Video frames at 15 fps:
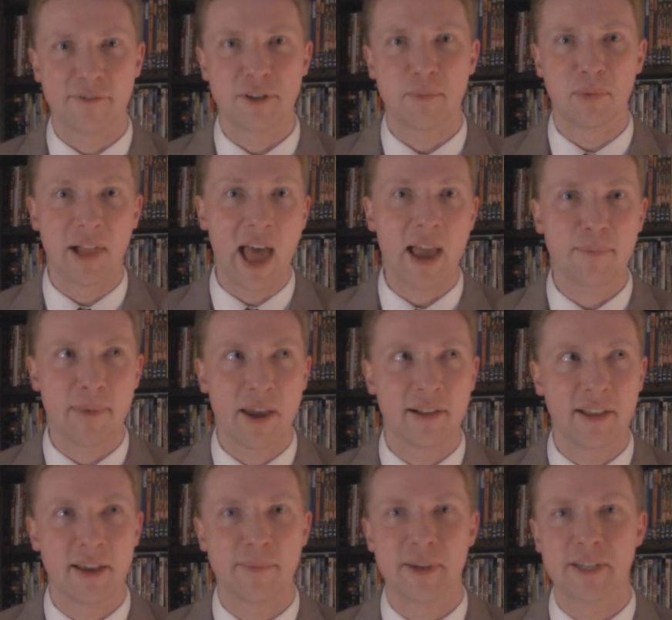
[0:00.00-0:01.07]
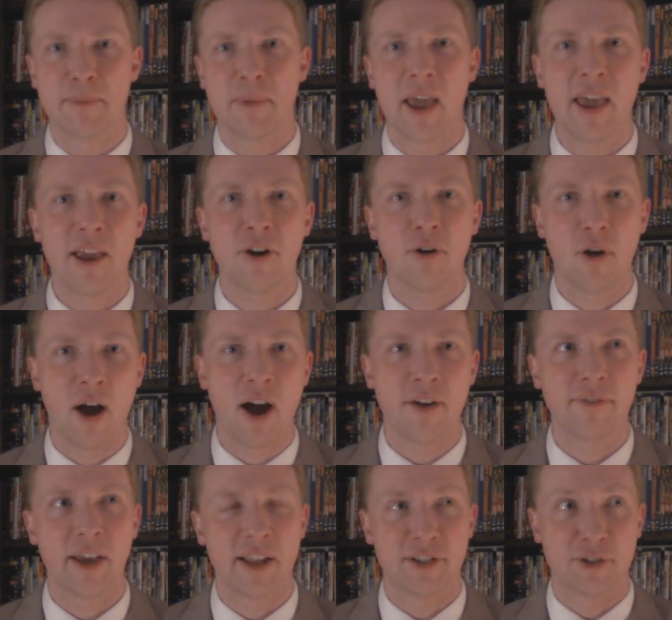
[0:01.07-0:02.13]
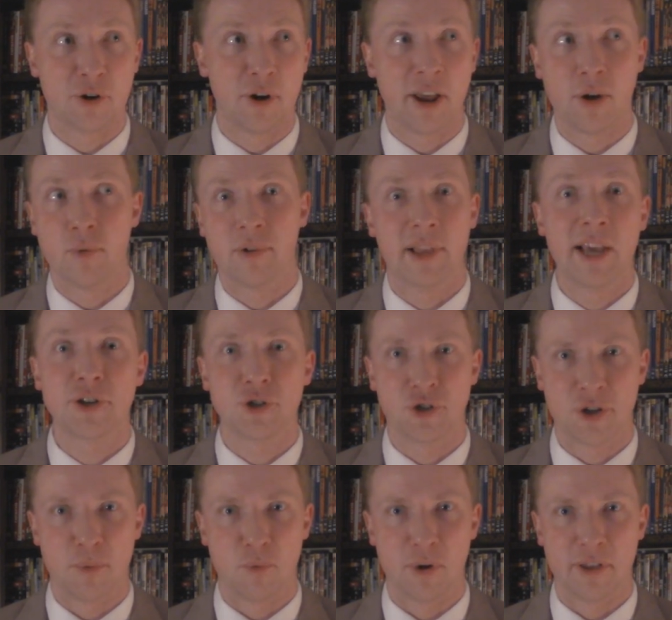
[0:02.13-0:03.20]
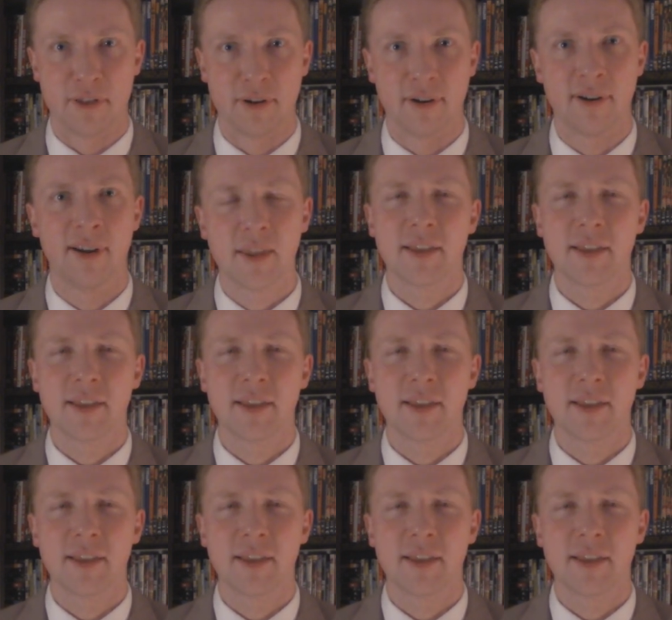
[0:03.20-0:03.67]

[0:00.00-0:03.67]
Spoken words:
to blackmail him into paying her off and starting a relationship with her.